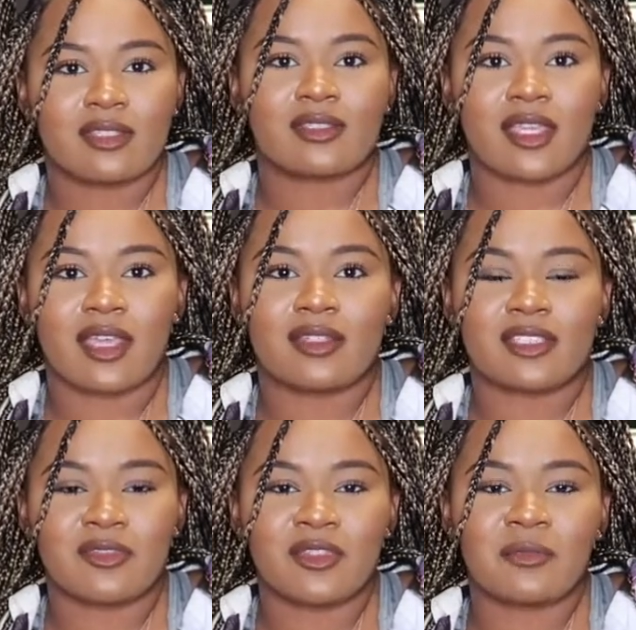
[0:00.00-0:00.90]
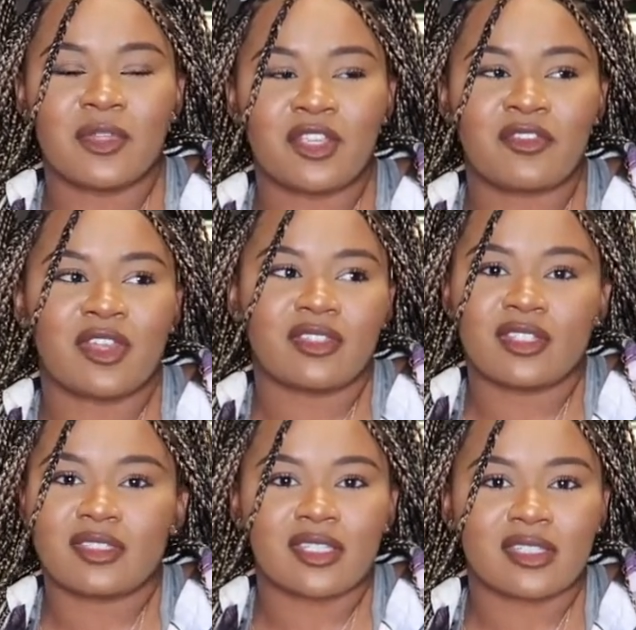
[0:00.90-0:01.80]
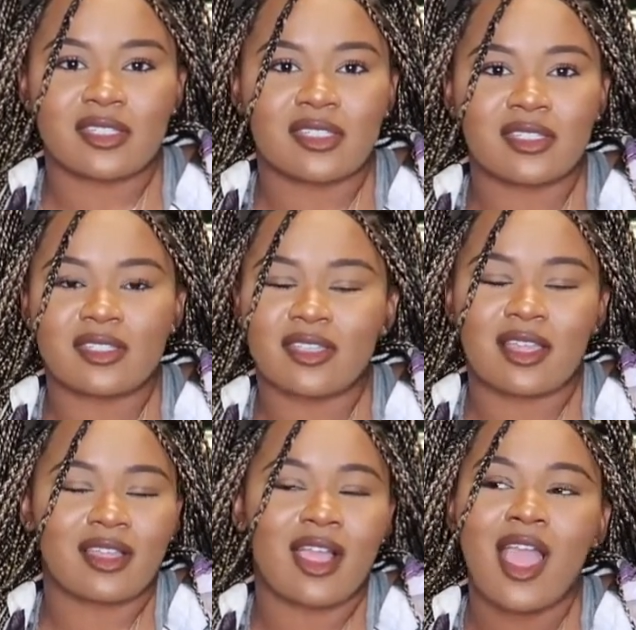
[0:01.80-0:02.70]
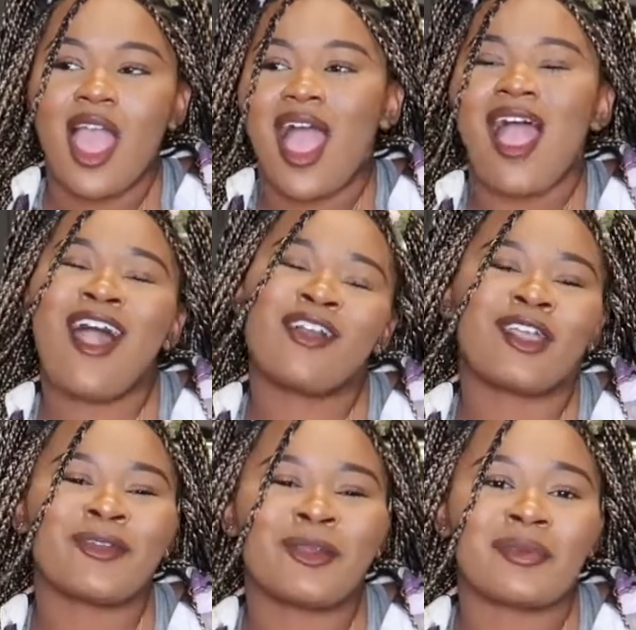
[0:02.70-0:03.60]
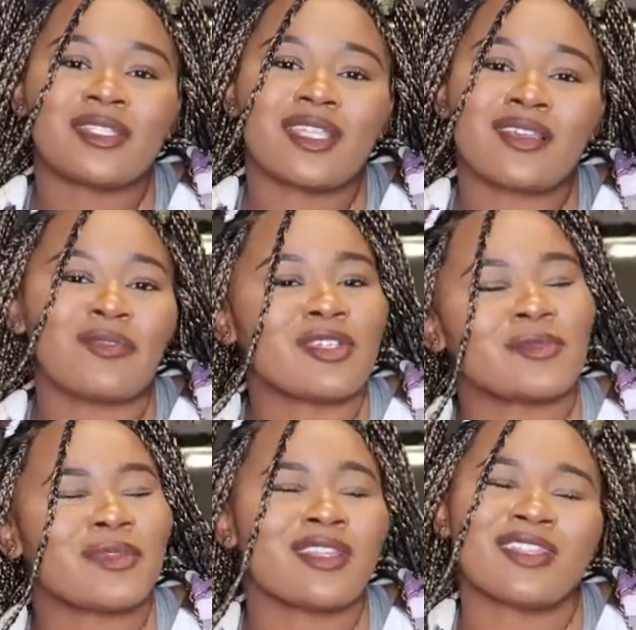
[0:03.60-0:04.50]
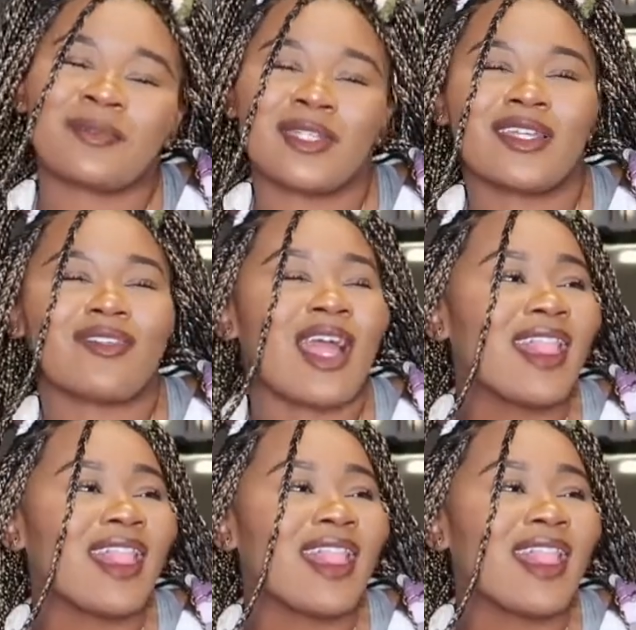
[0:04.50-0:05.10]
yeah, definitely being around the contestants. I don't care what nobody say, Voice 20 is one of